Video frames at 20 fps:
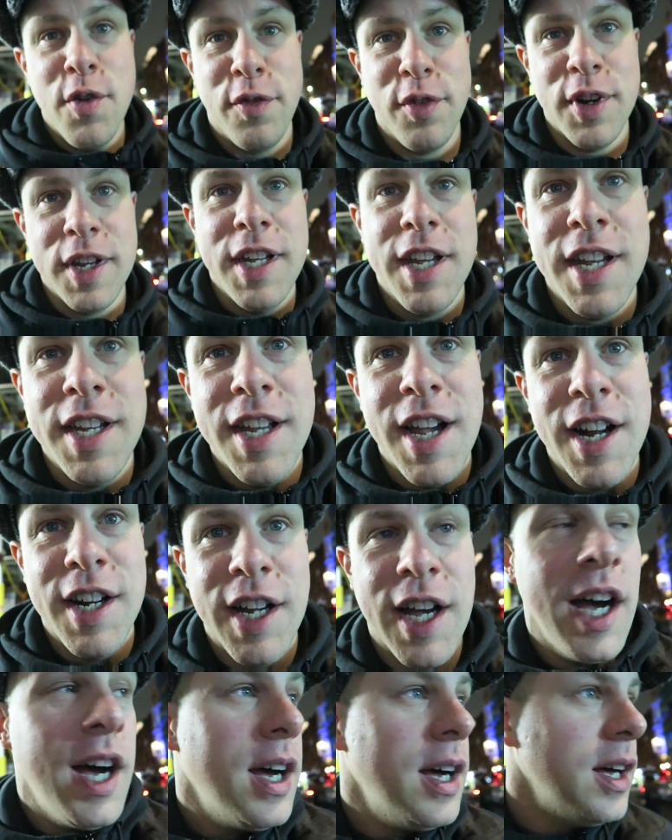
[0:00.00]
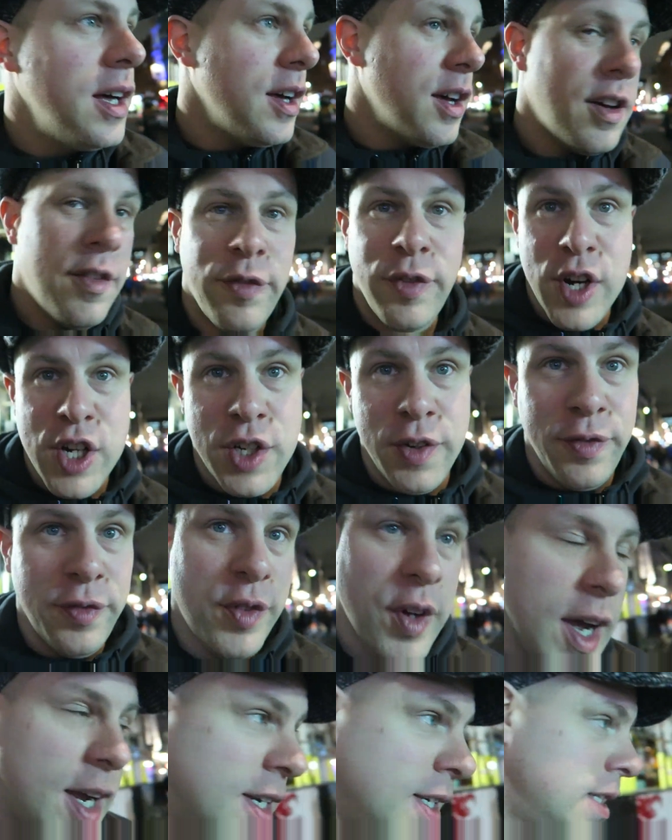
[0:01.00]
over a year younger fresher
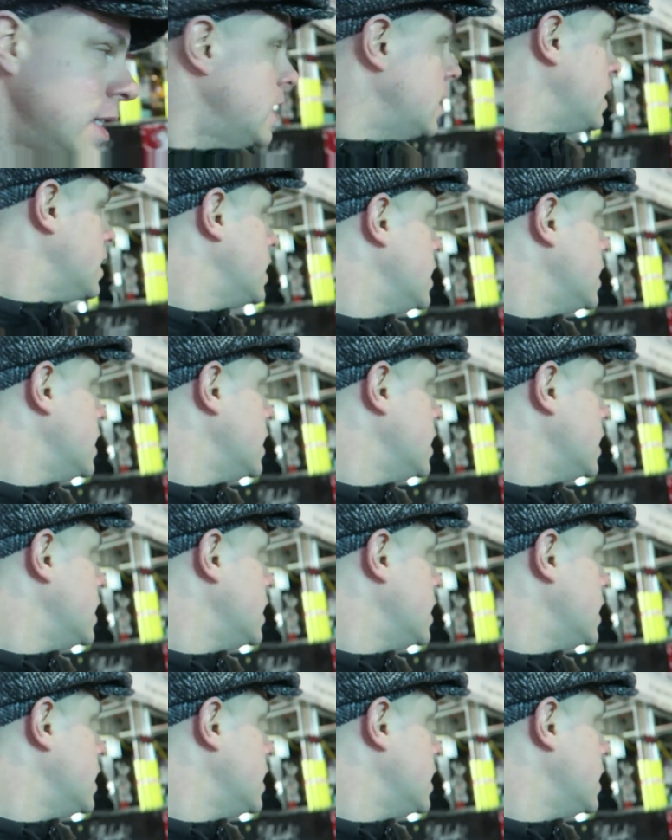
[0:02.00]
faced